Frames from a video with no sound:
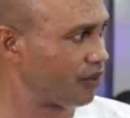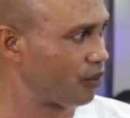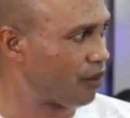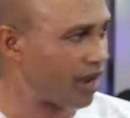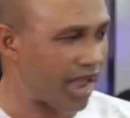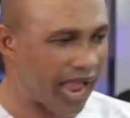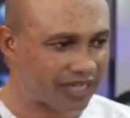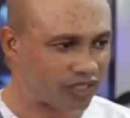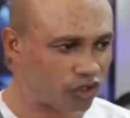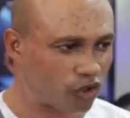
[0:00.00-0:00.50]

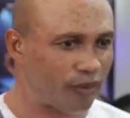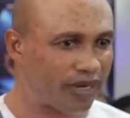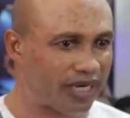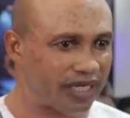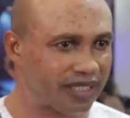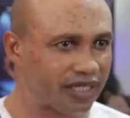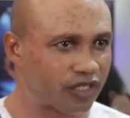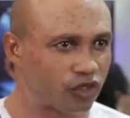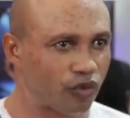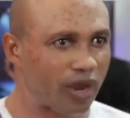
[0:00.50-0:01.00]
We had so
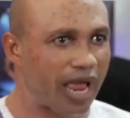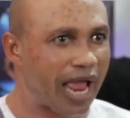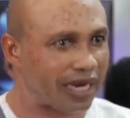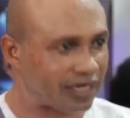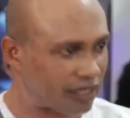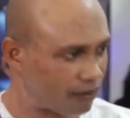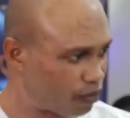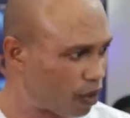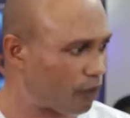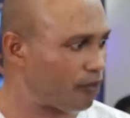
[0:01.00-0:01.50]
many things. We
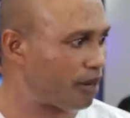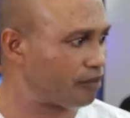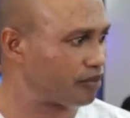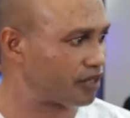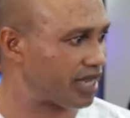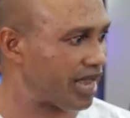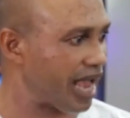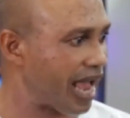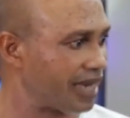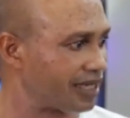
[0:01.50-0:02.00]
had the
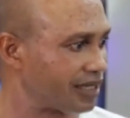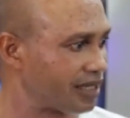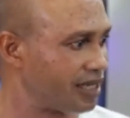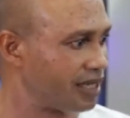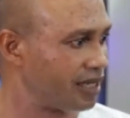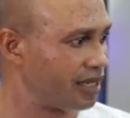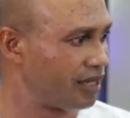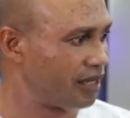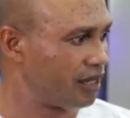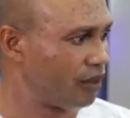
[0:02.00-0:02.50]
problems they had.
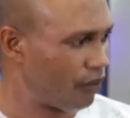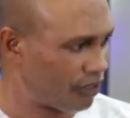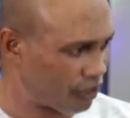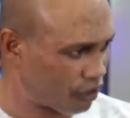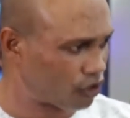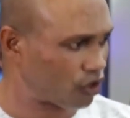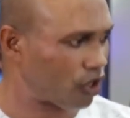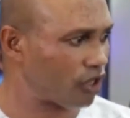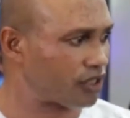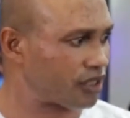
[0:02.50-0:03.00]
We
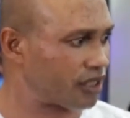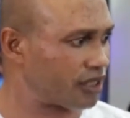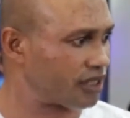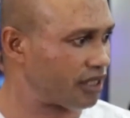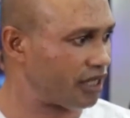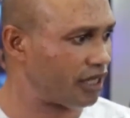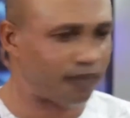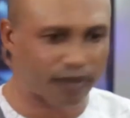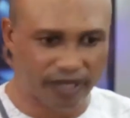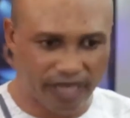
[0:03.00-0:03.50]
discussed it.
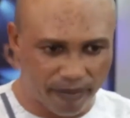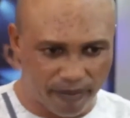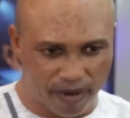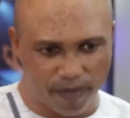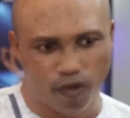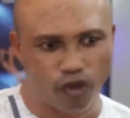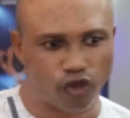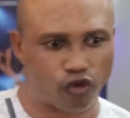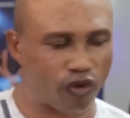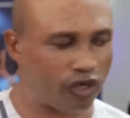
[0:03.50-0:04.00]
It became a
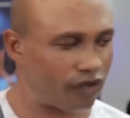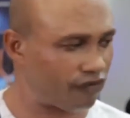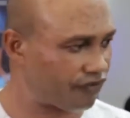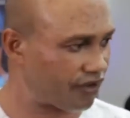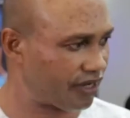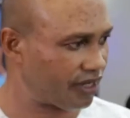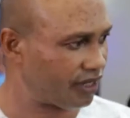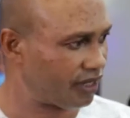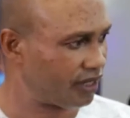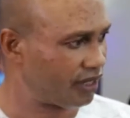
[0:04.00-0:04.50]
mutual
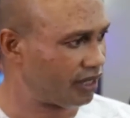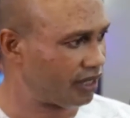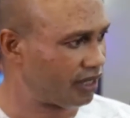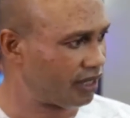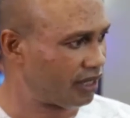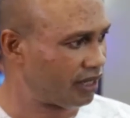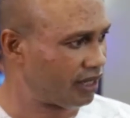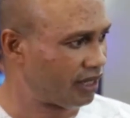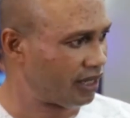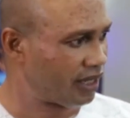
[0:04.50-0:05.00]
thing.
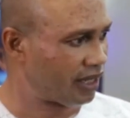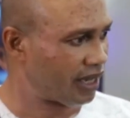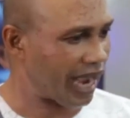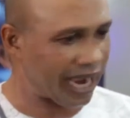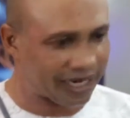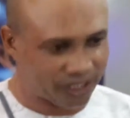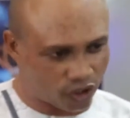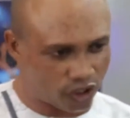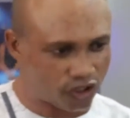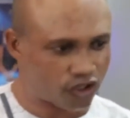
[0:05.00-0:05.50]

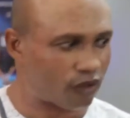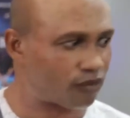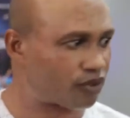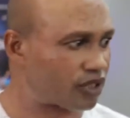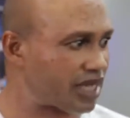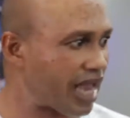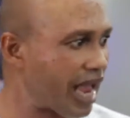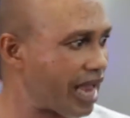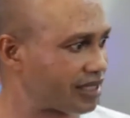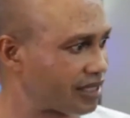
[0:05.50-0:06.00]
I saw some
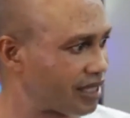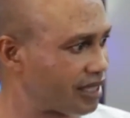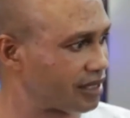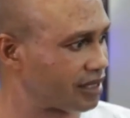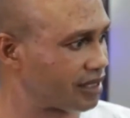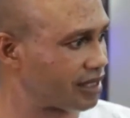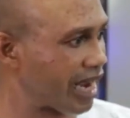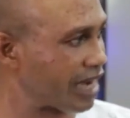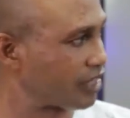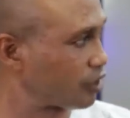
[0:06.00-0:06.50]
stars
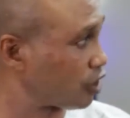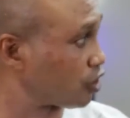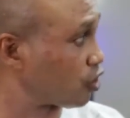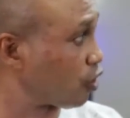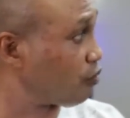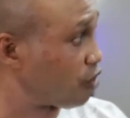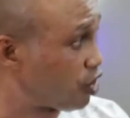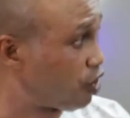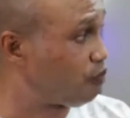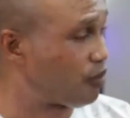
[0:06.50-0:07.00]
yesterday. I saw
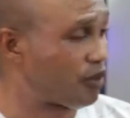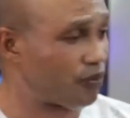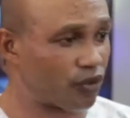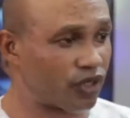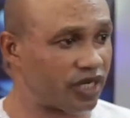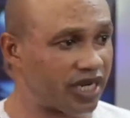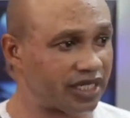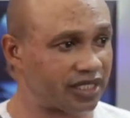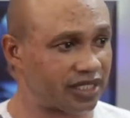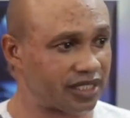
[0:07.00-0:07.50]
some new
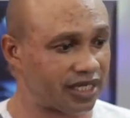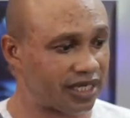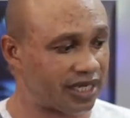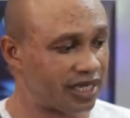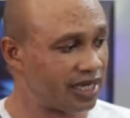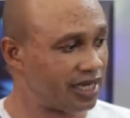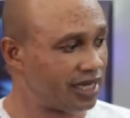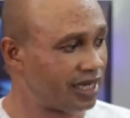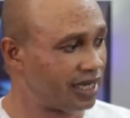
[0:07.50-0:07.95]
people yesterday.